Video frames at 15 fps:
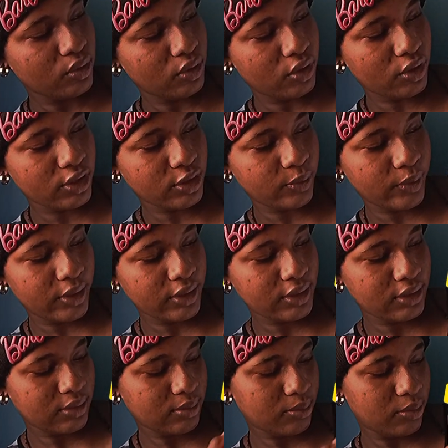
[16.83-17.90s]
does what
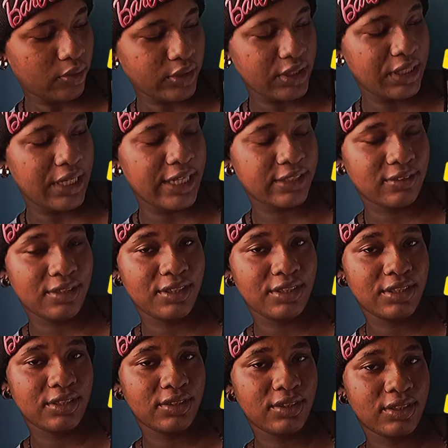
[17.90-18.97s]
plus any extra
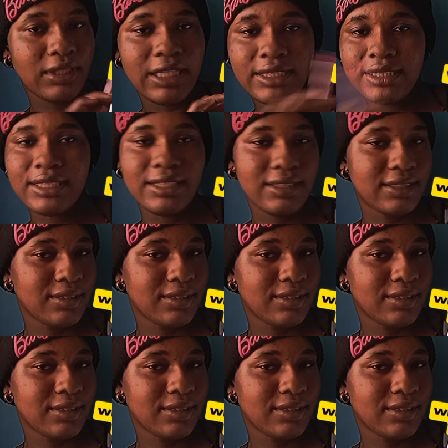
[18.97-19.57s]
details. That's it.